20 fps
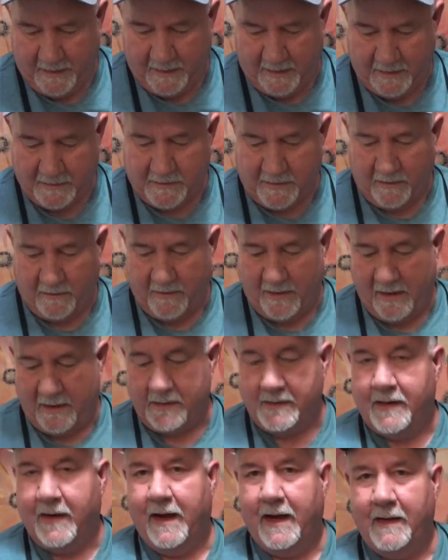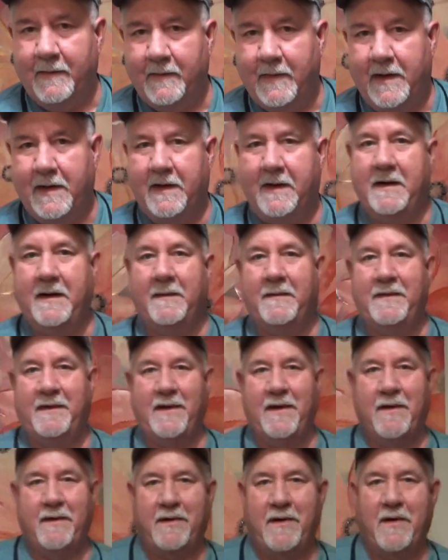Until next time, if you
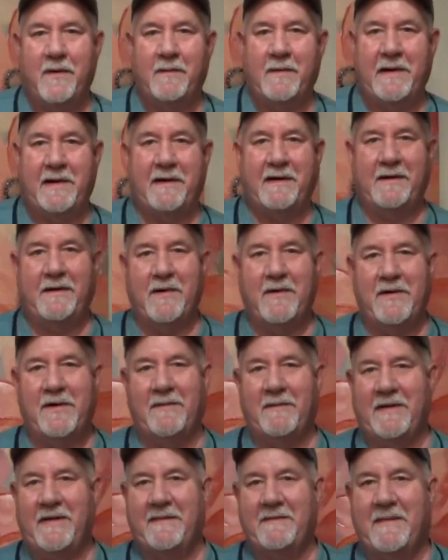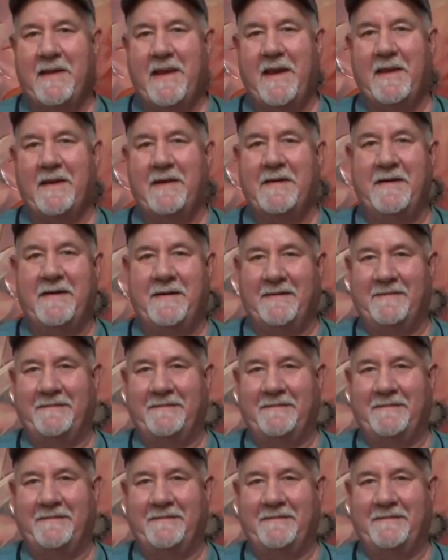don't know meat, know your meat man.